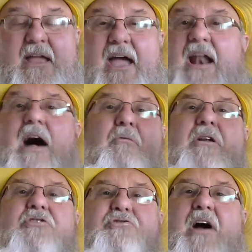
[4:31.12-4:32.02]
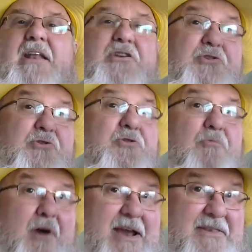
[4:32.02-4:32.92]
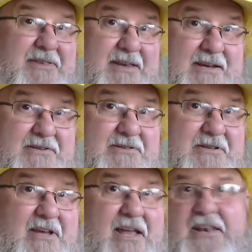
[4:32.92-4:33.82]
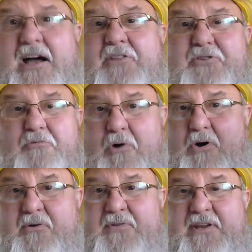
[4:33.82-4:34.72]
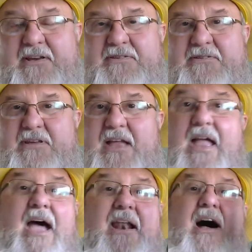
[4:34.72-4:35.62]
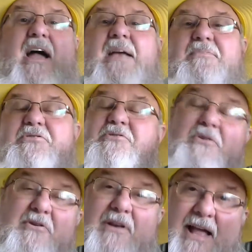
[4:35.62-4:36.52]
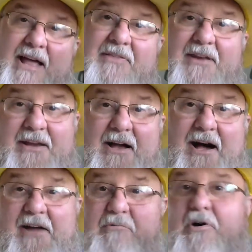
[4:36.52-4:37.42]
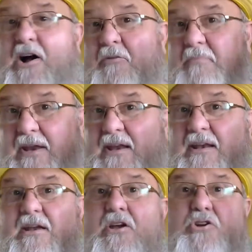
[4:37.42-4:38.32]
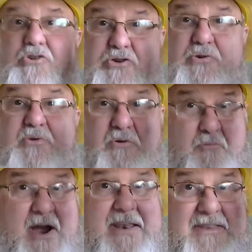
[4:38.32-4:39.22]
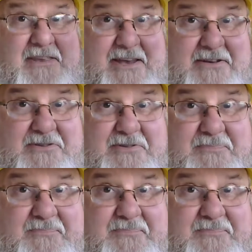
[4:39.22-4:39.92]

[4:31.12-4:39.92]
And I want to try to do the right things and not the wrong things. And I am so glad that God will help me do the right things.